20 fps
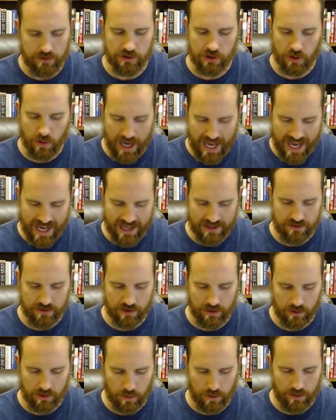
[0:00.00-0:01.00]
So ask
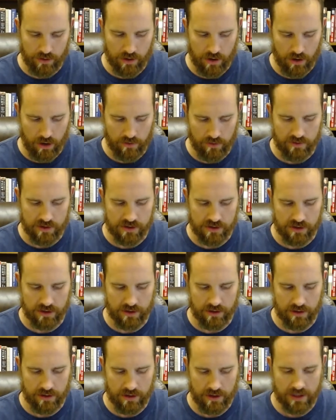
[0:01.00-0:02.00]
the Lord of the harvest
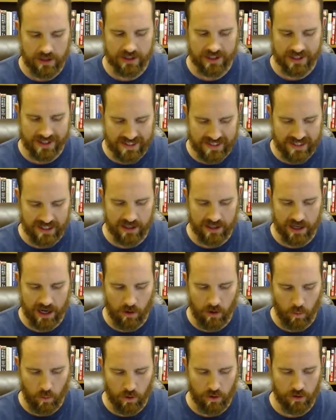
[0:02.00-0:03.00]
to send
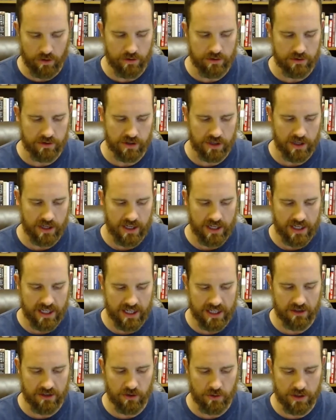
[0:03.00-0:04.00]
out workers
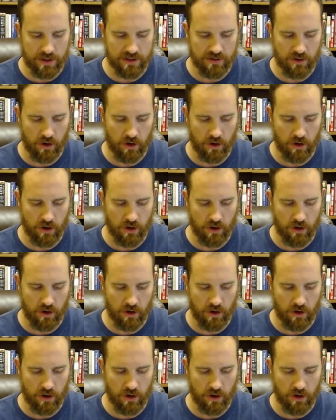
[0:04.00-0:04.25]
into his